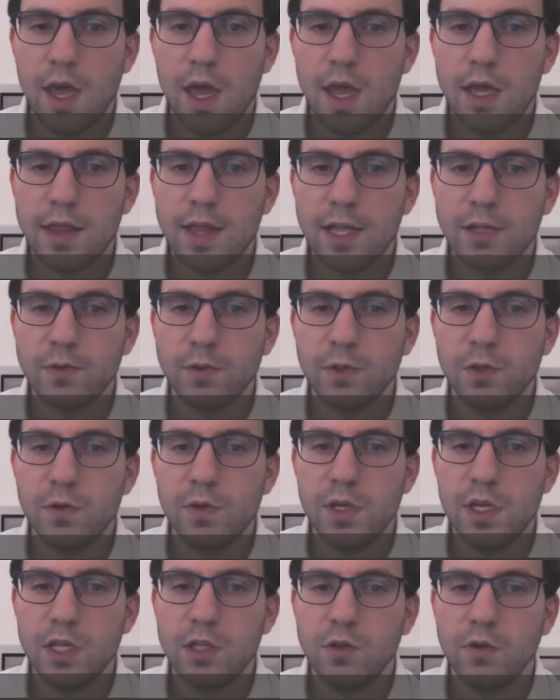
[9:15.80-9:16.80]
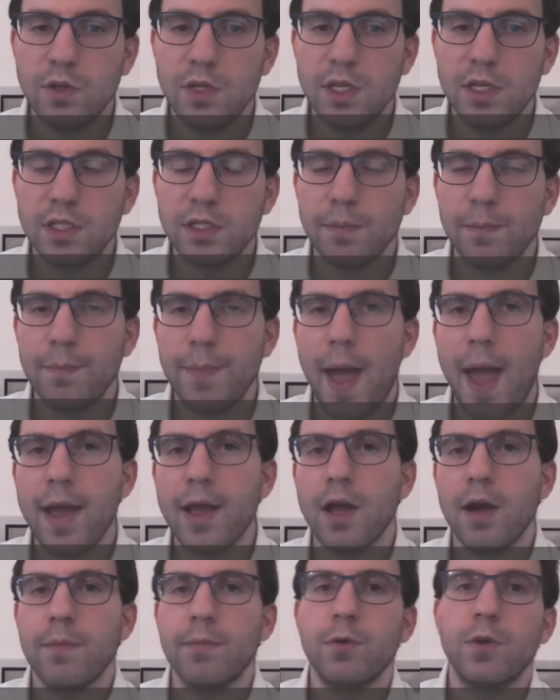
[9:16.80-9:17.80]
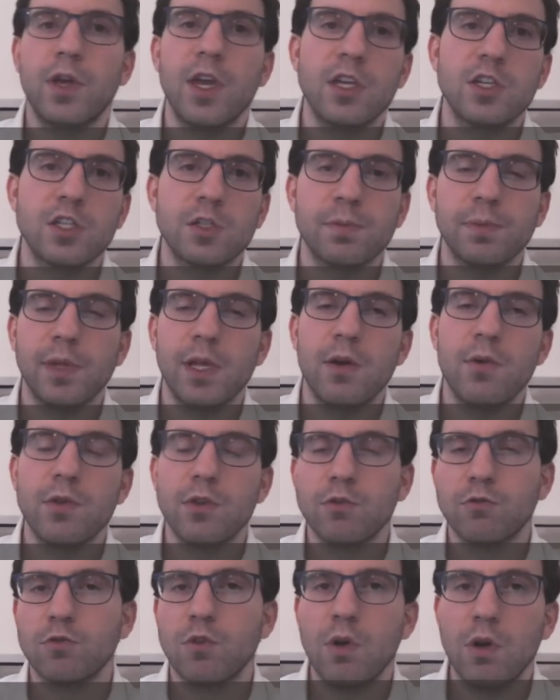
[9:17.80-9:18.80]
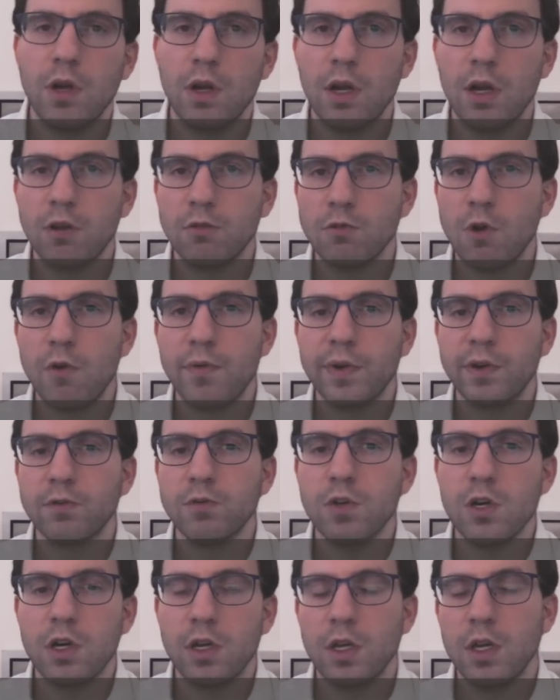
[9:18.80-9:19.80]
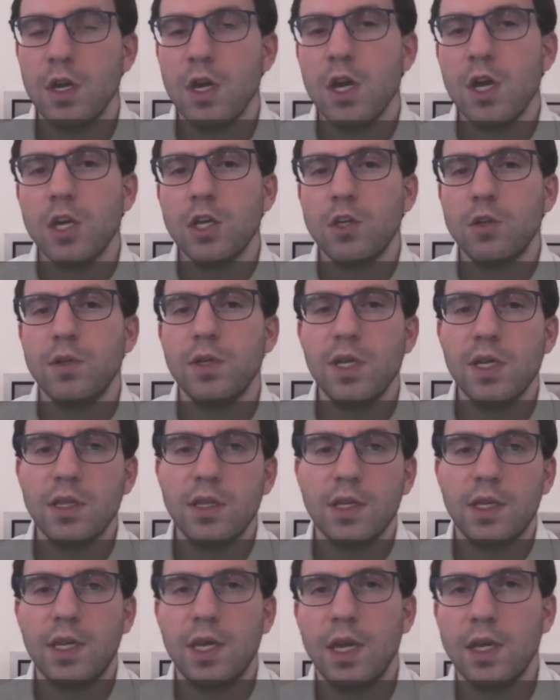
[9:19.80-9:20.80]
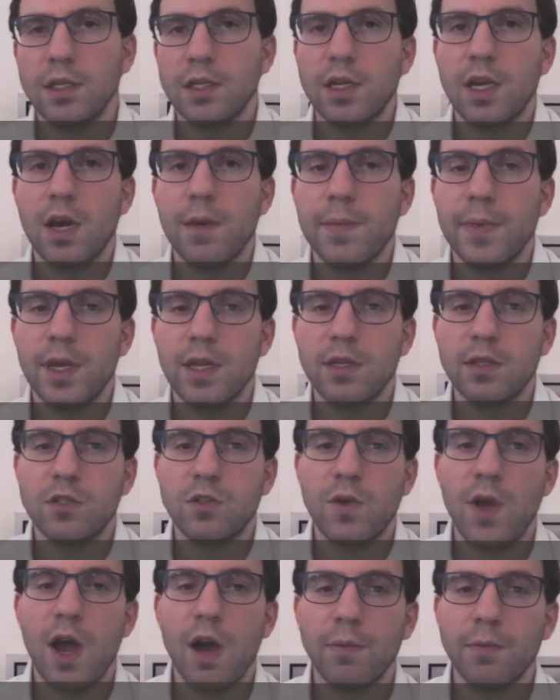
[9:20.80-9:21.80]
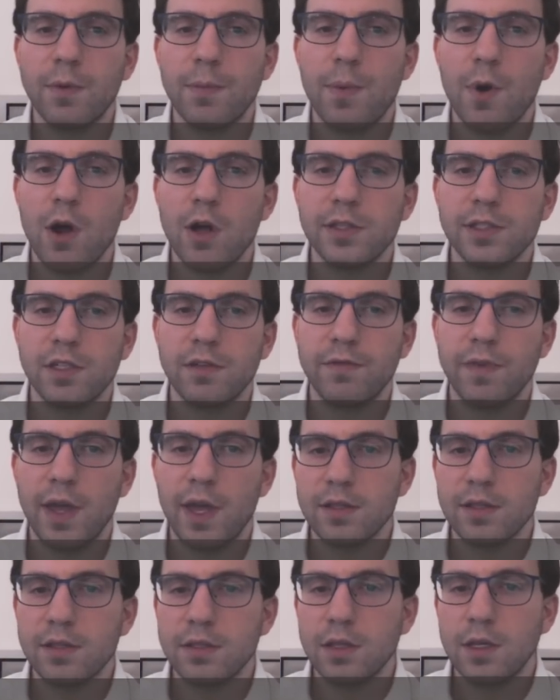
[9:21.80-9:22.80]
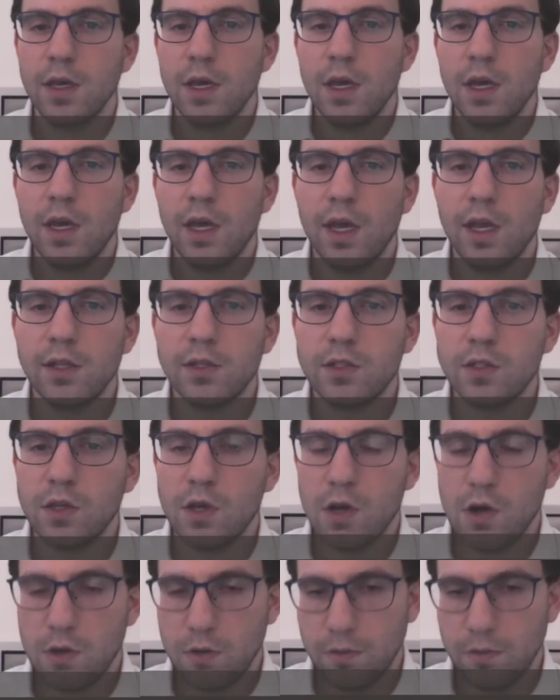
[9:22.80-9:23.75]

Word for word: And that's what you need. You need some backup. You can't just play with a ro uh, roving rook. You need the king to come in to help the pawns advance. And so